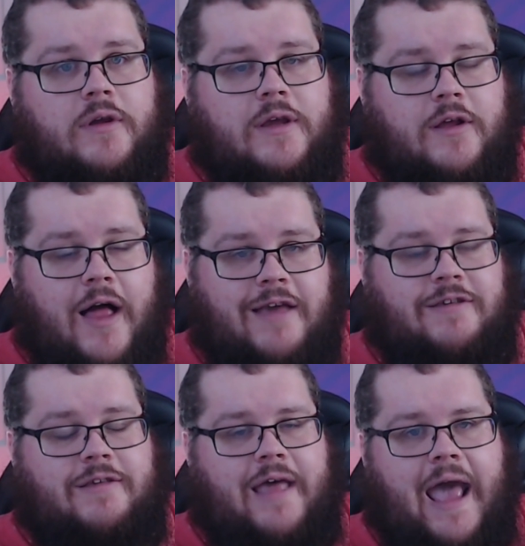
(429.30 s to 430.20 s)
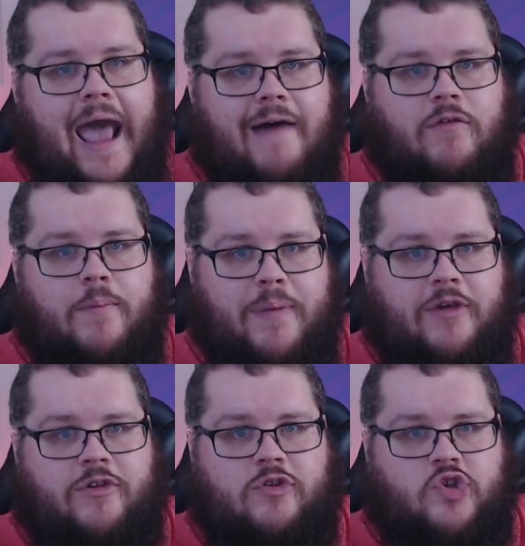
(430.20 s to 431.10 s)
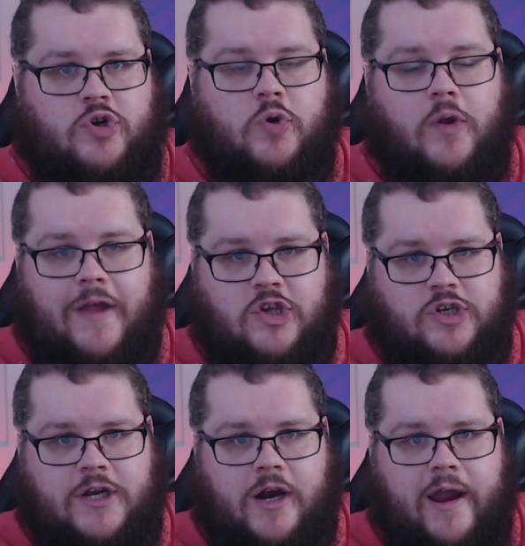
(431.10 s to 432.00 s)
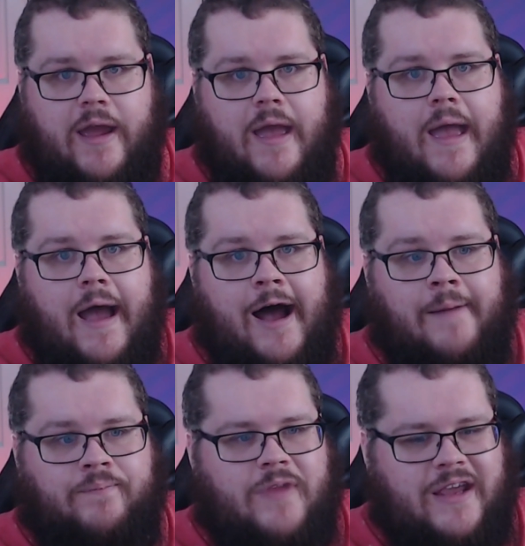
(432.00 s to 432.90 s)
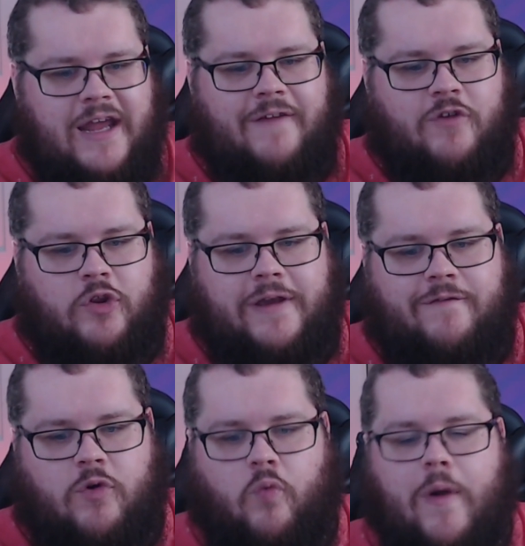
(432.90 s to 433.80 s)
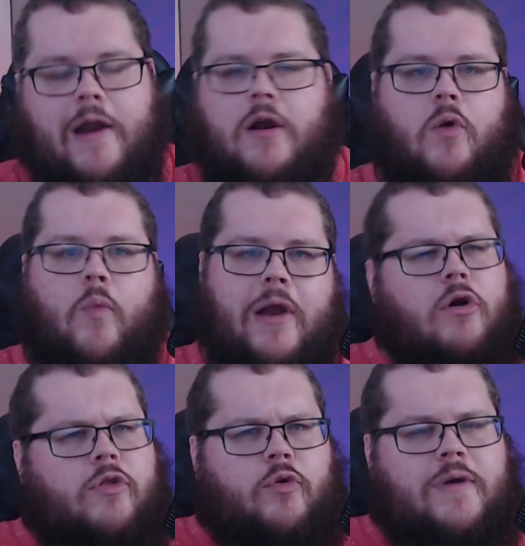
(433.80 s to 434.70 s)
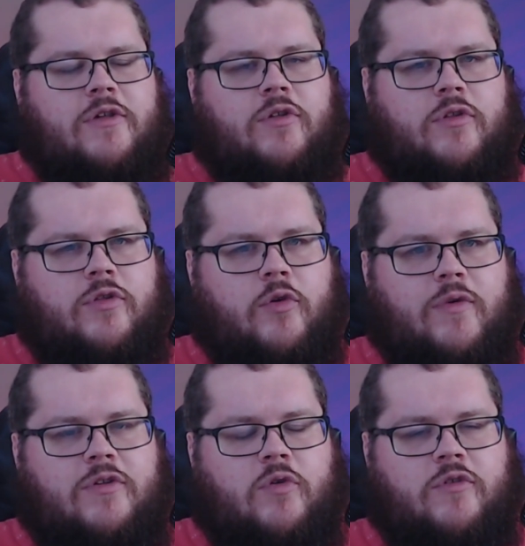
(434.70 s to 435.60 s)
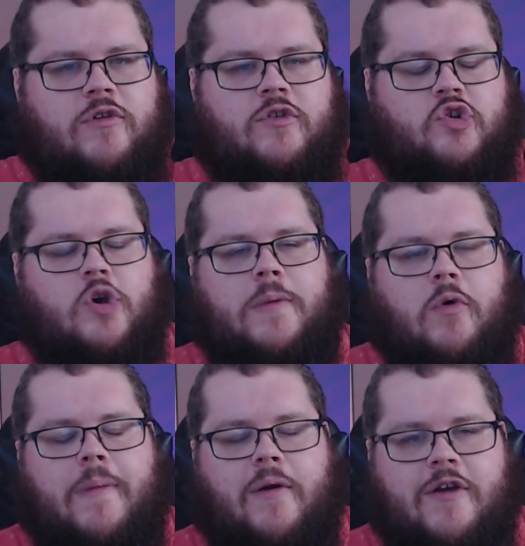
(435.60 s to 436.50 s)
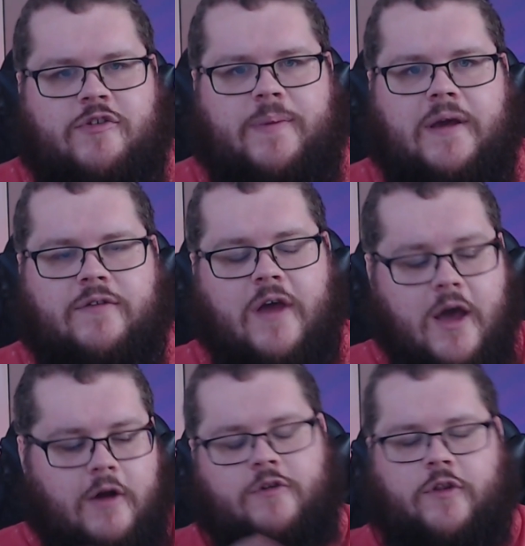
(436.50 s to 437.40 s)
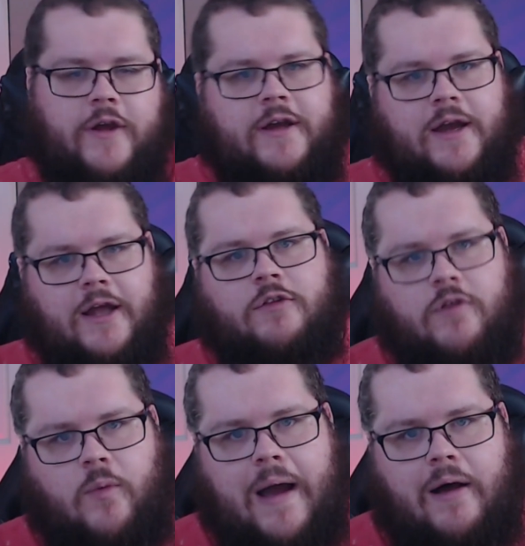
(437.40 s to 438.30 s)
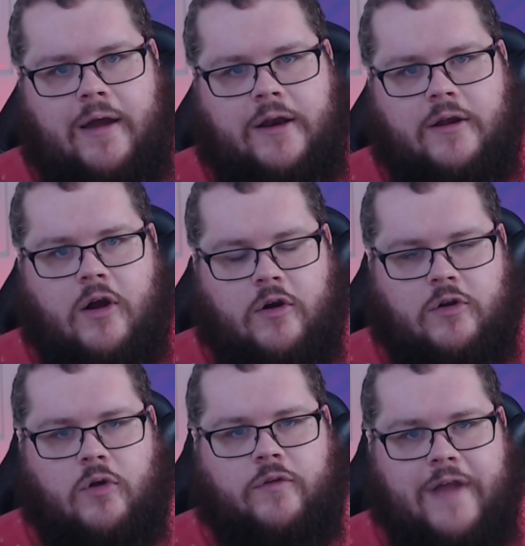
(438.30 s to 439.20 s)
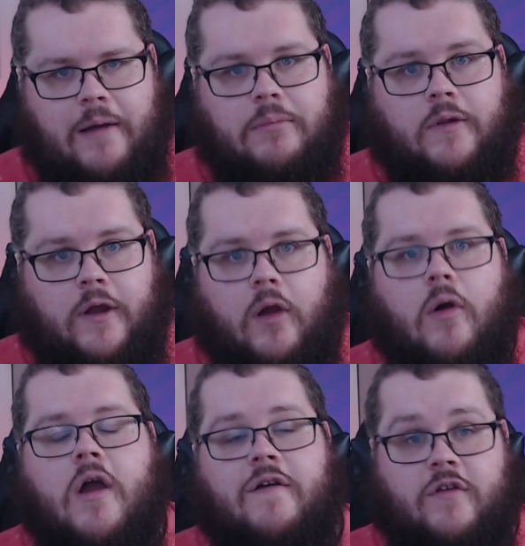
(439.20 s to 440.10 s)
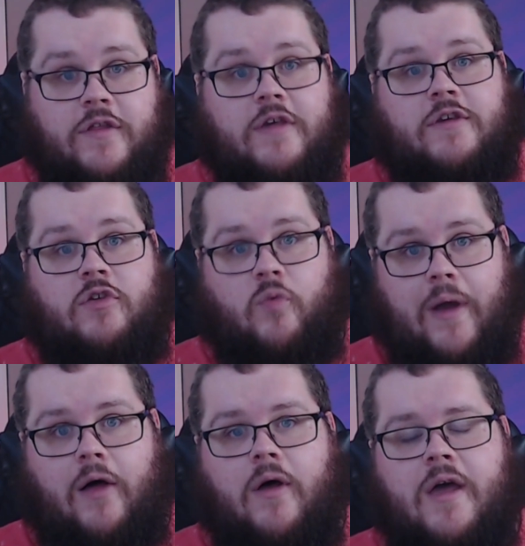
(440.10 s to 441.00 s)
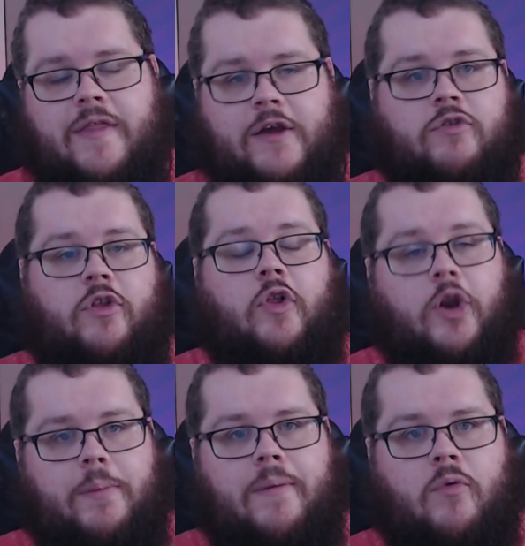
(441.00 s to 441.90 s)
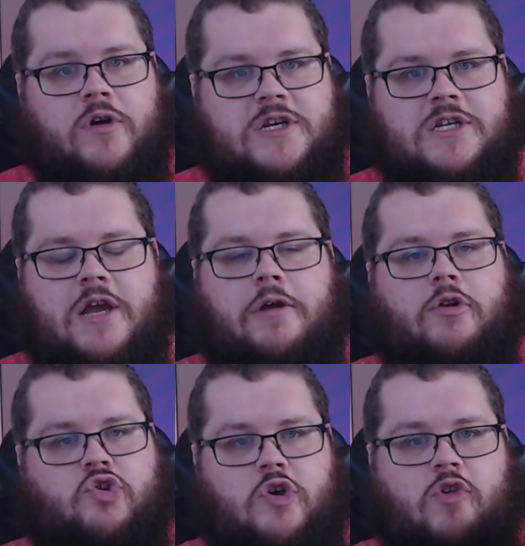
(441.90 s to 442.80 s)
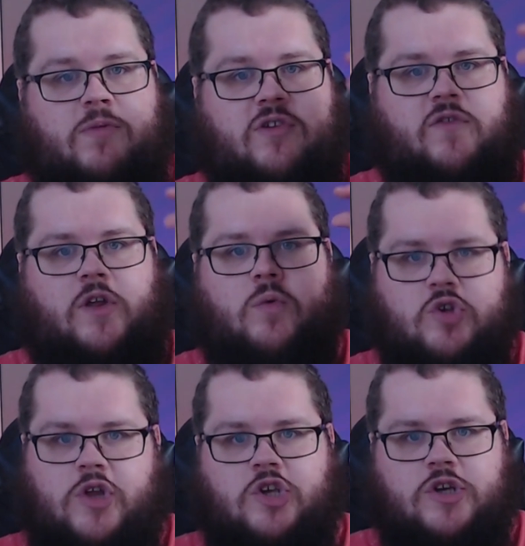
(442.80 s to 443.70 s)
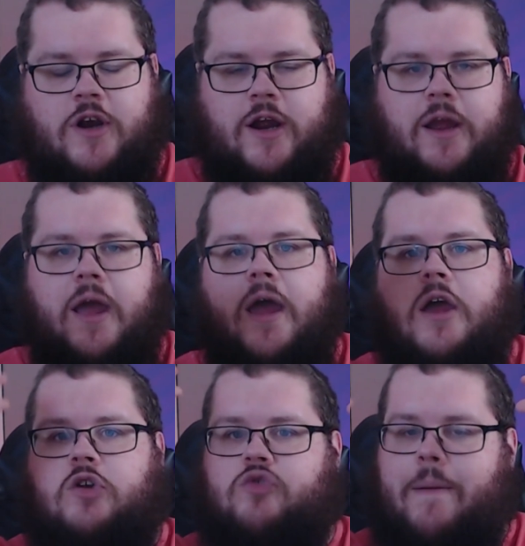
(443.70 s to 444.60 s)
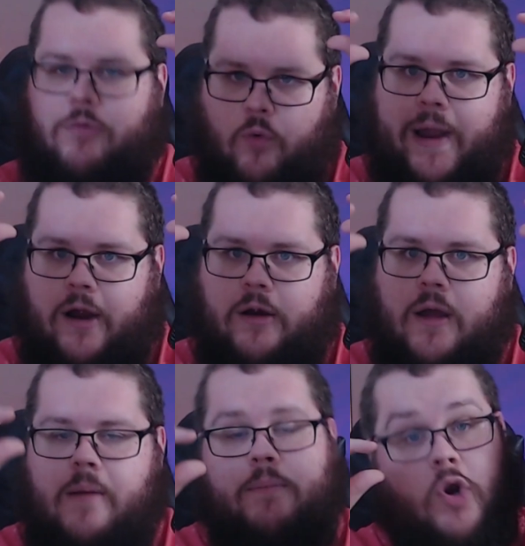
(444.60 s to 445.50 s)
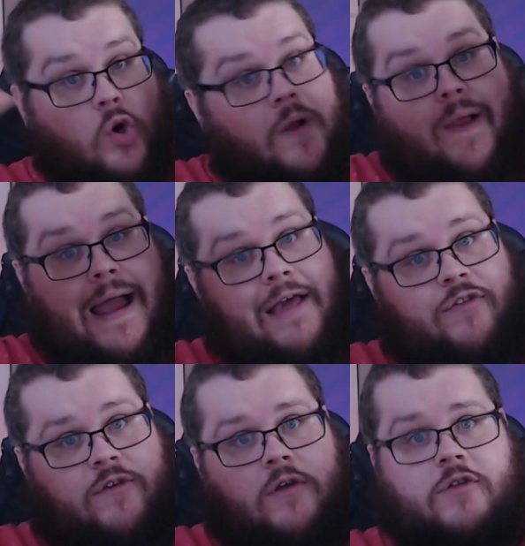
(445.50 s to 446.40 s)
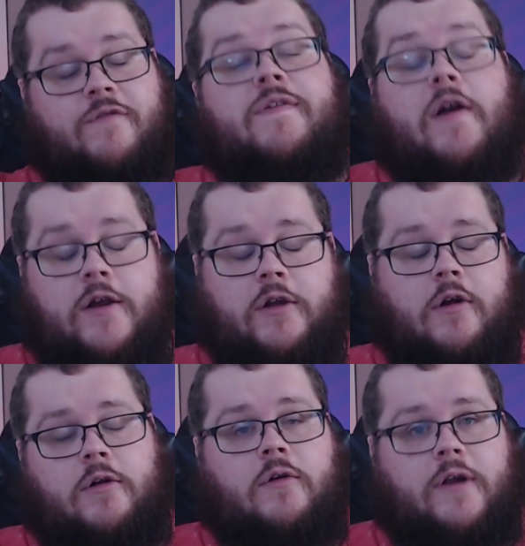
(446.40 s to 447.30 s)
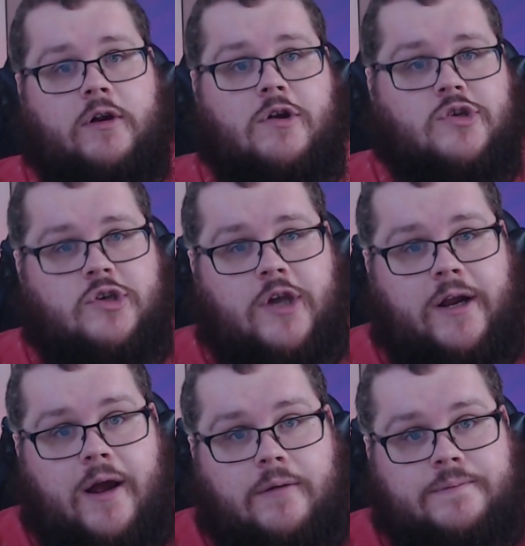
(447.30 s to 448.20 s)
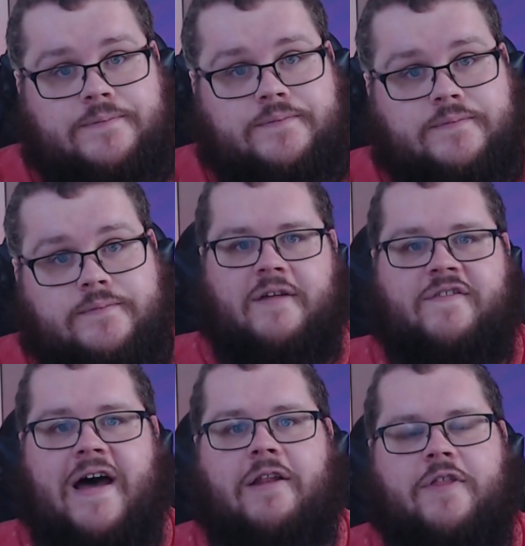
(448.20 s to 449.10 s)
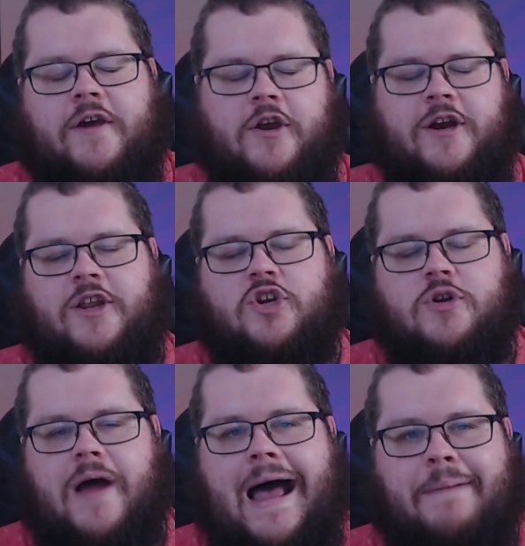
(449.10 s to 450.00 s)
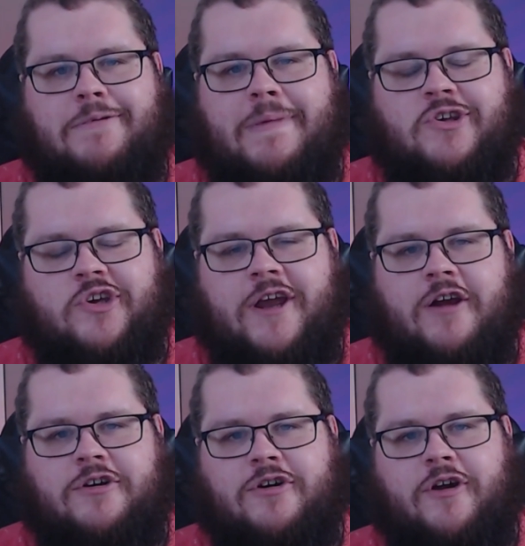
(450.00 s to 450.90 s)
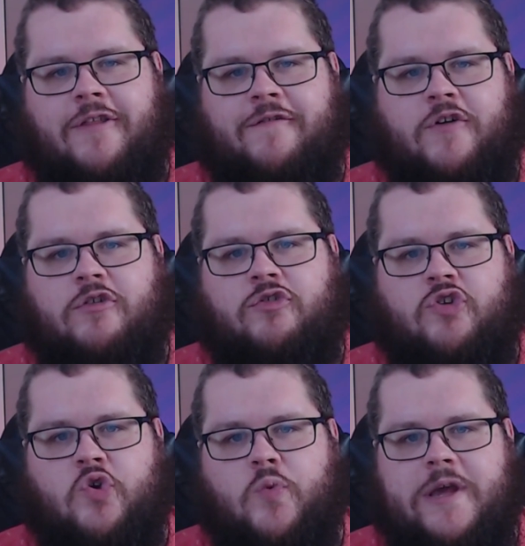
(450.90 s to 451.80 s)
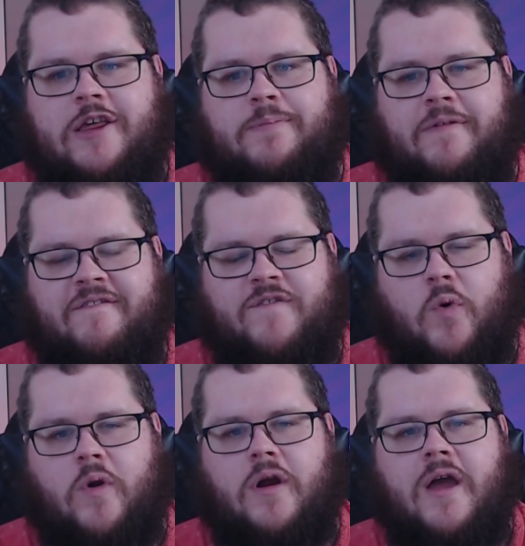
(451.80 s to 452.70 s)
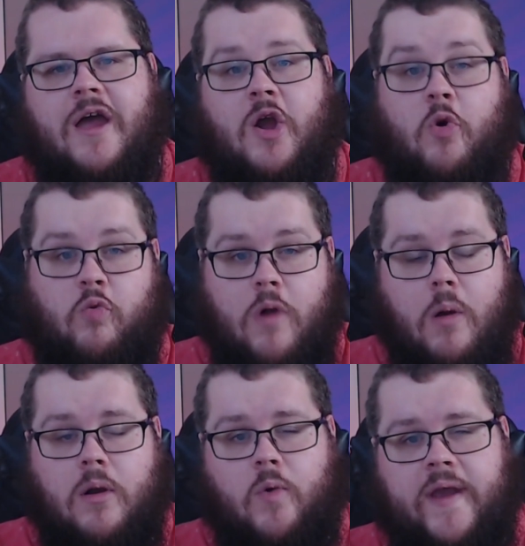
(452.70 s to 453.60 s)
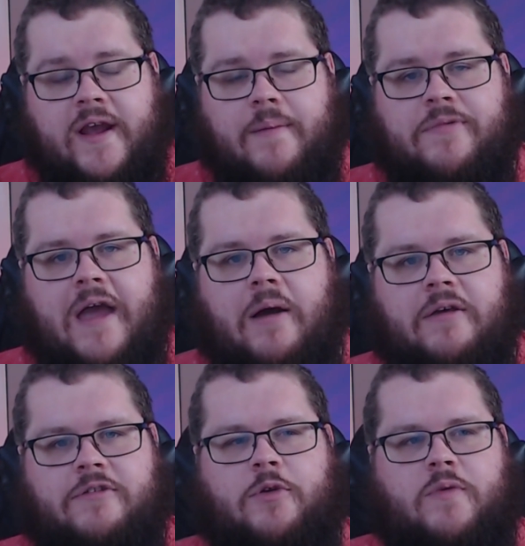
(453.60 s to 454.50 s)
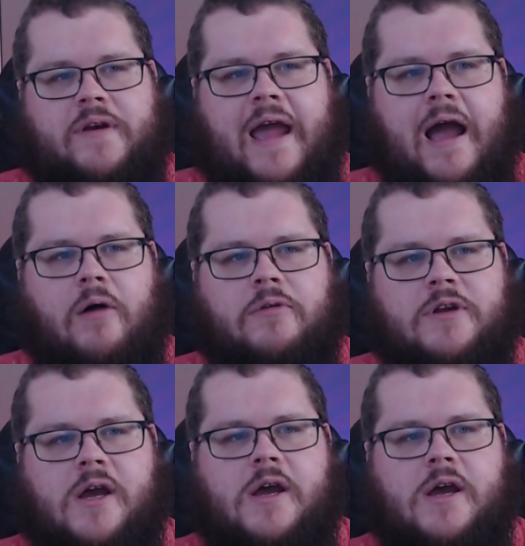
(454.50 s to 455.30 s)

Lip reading: classes that have a BIS general legendary. Again, if you're looking for where are the resources to show me where my recipe is, there's a link again to the Wowhead article down below for this as well. That goes a little bit more detail and will show you specifically which legendary drops where per class. It's a very good article and I encourage you to check it out. Final thing you're going to need to do to optimize your character during the first 2 weeks before Heroic Week comes out is the renowned